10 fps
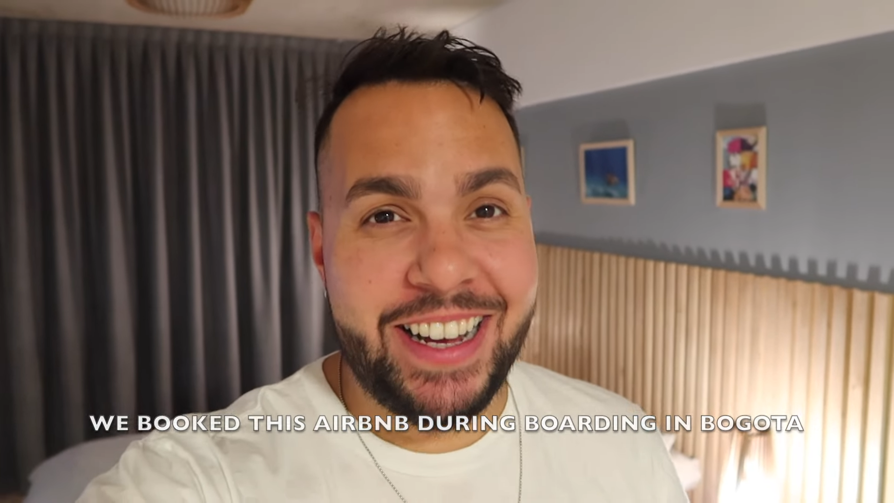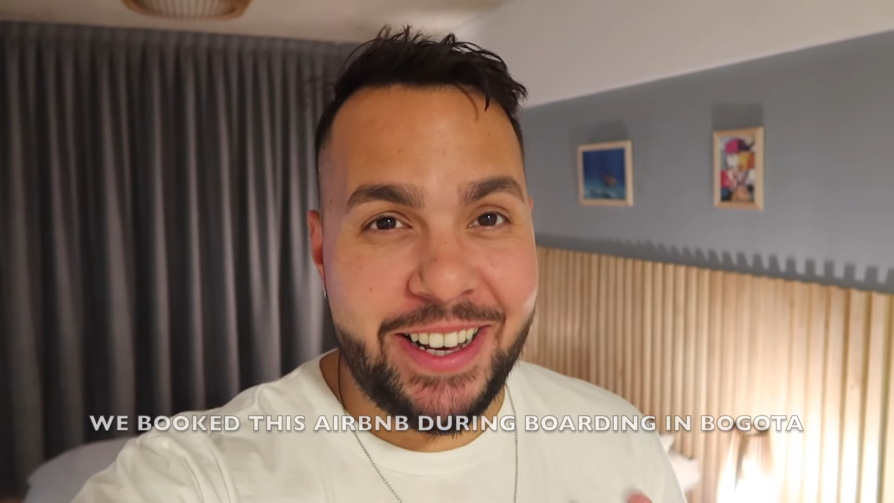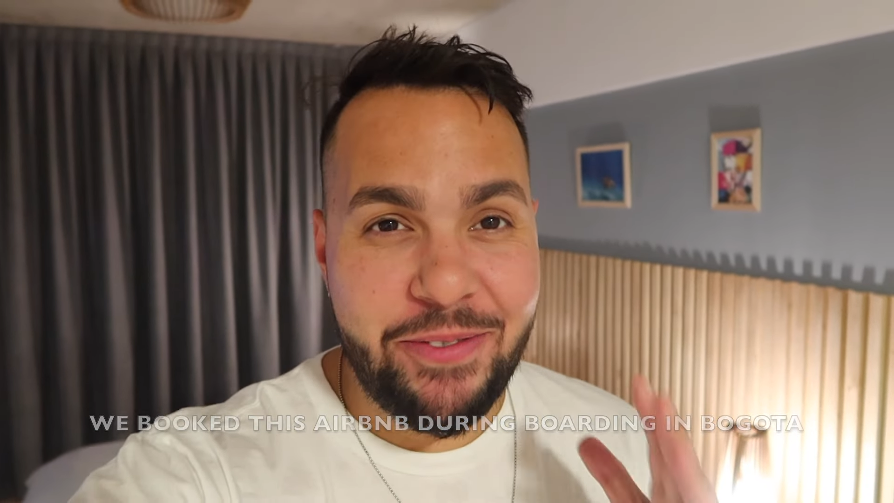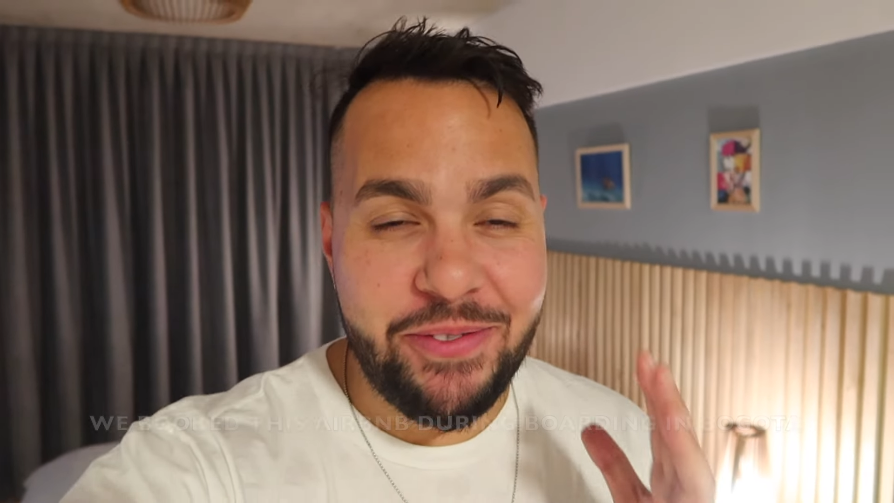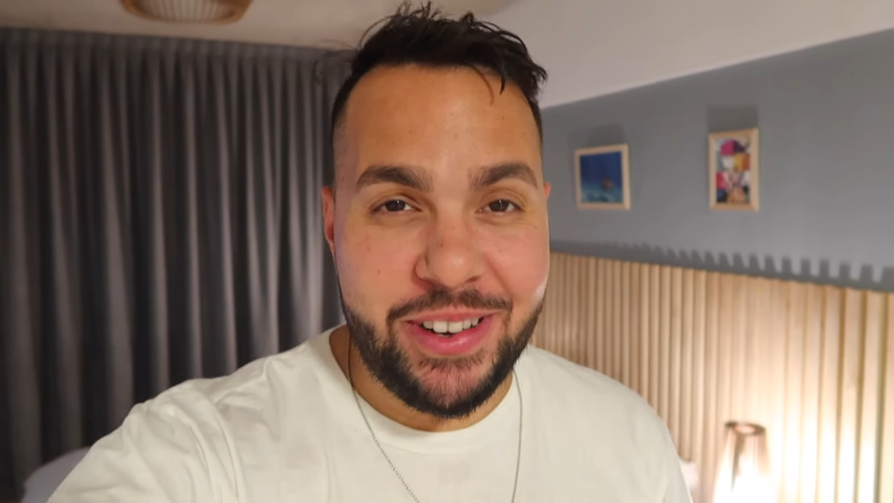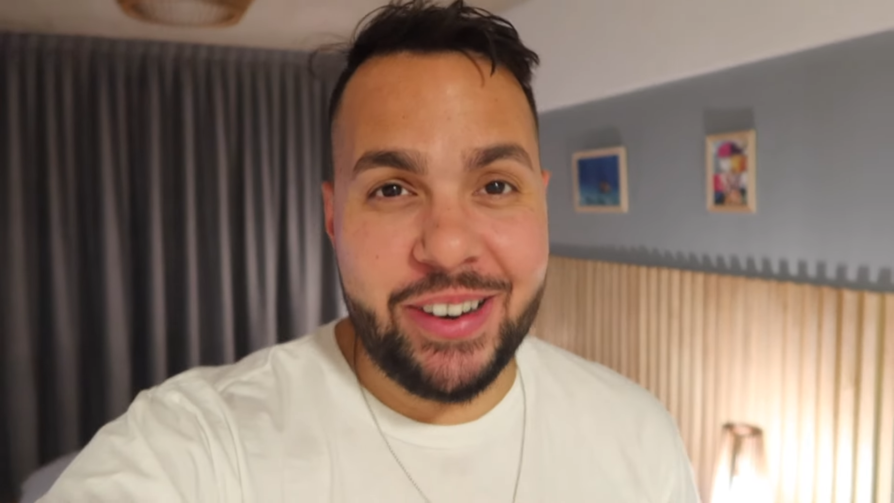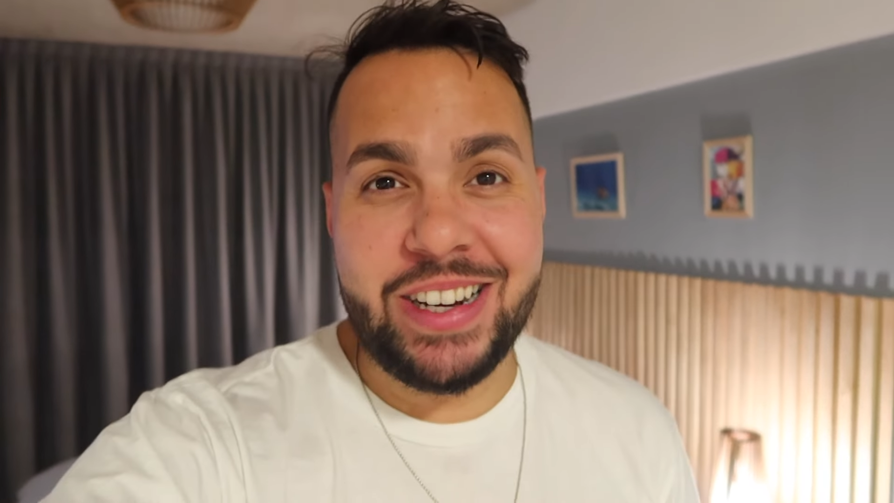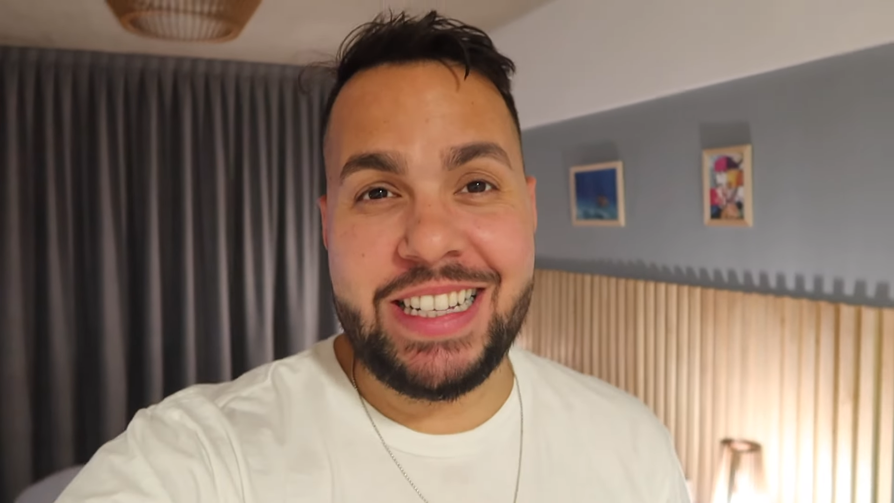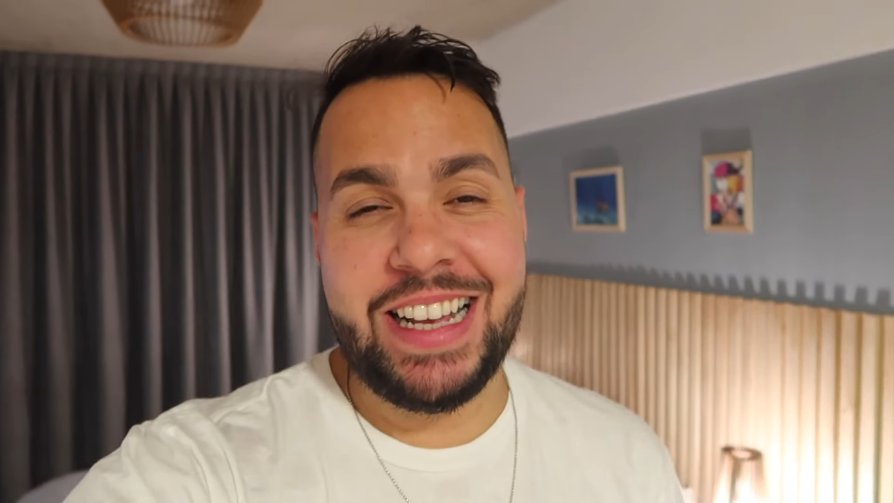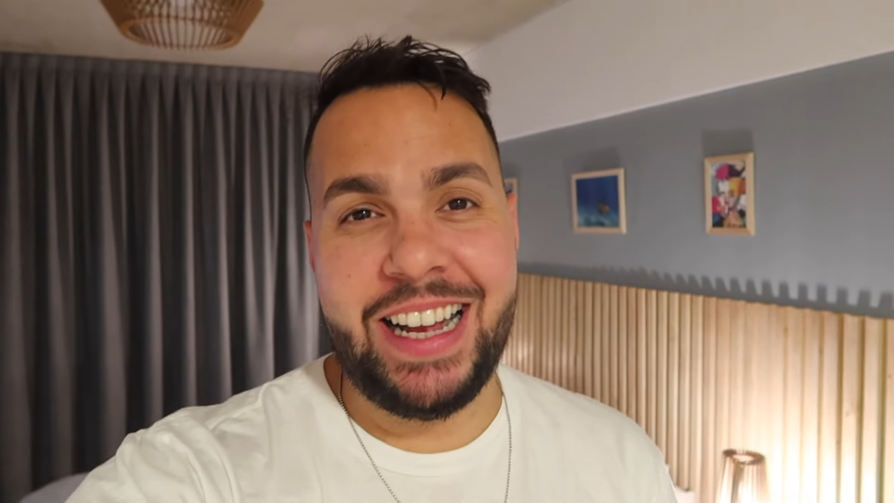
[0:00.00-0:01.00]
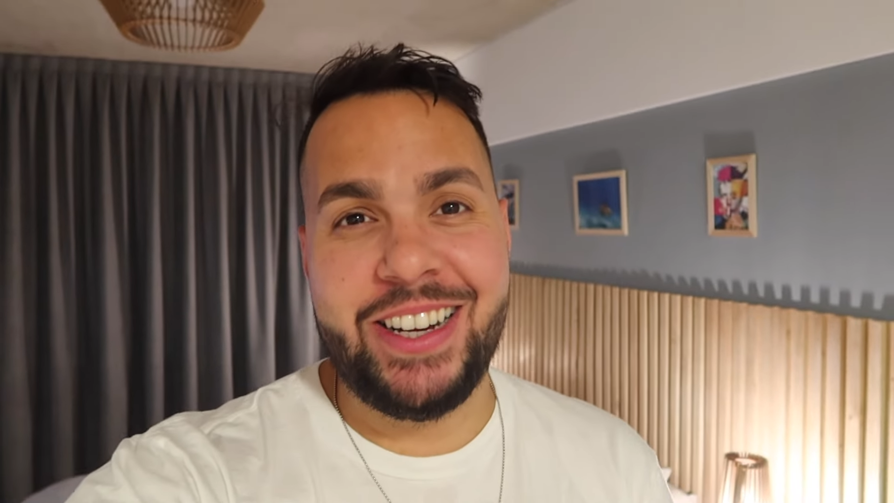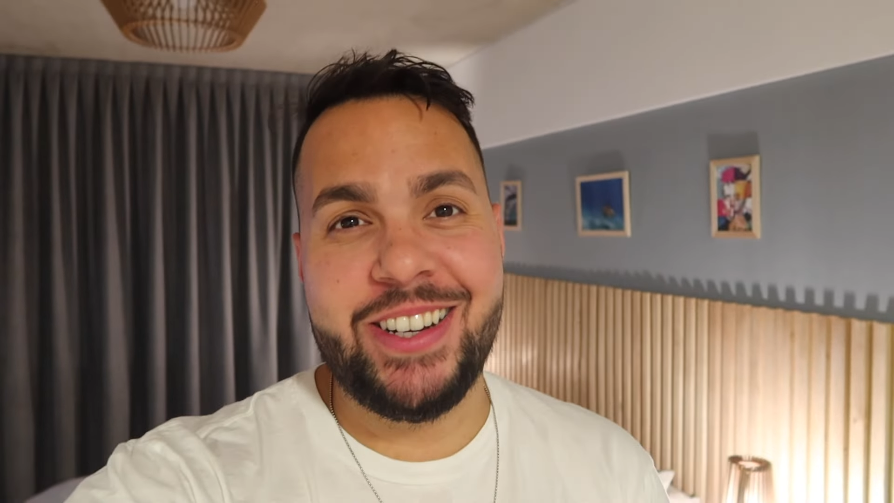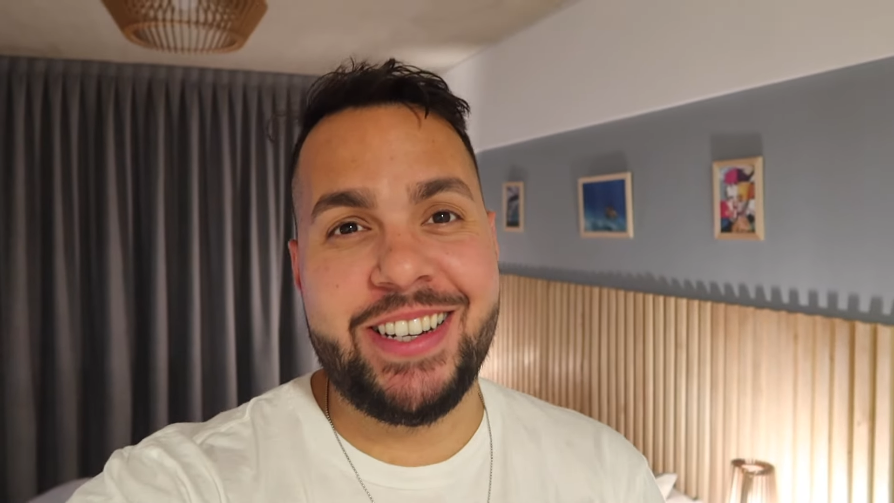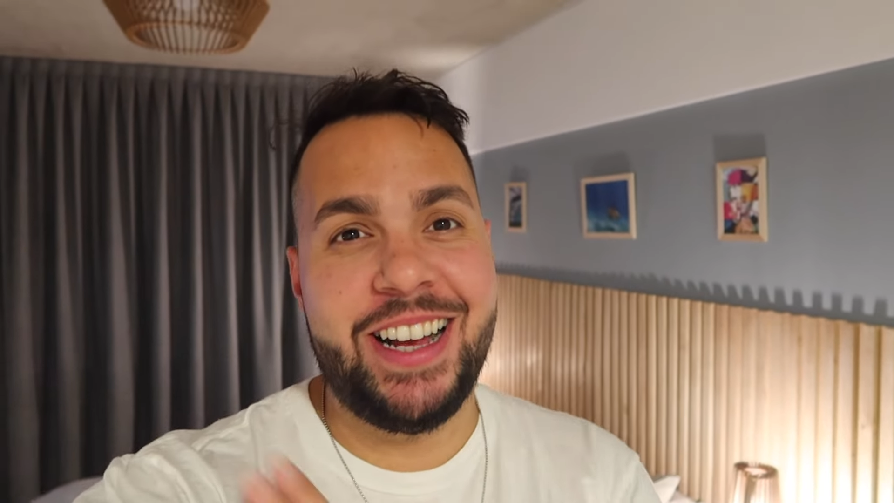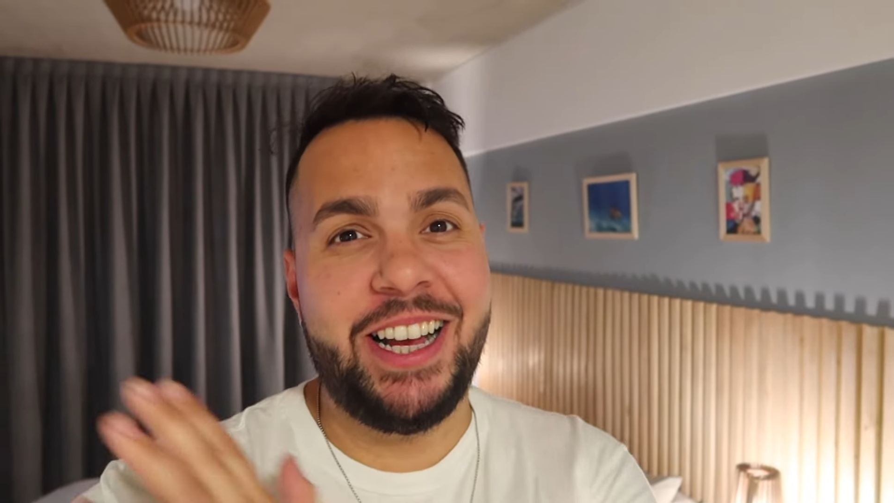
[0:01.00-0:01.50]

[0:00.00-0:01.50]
I am very tired.